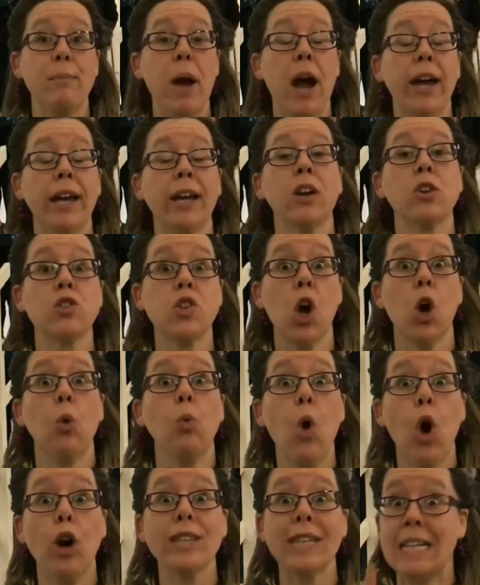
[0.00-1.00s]
Mike, so
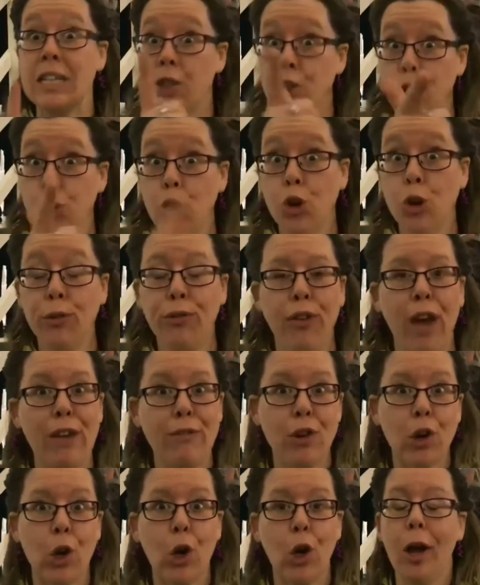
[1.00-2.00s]
what is your
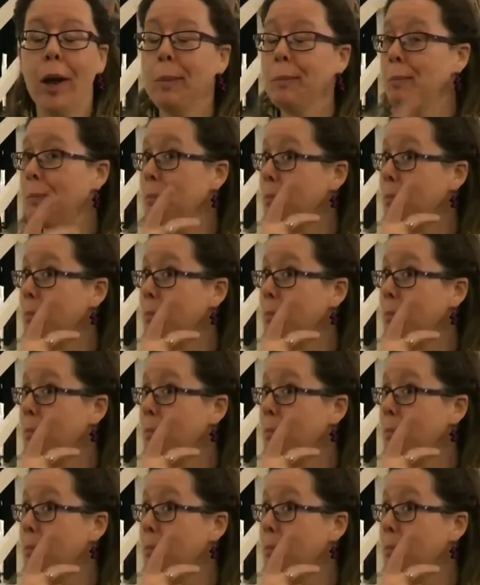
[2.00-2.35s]
favourite colour?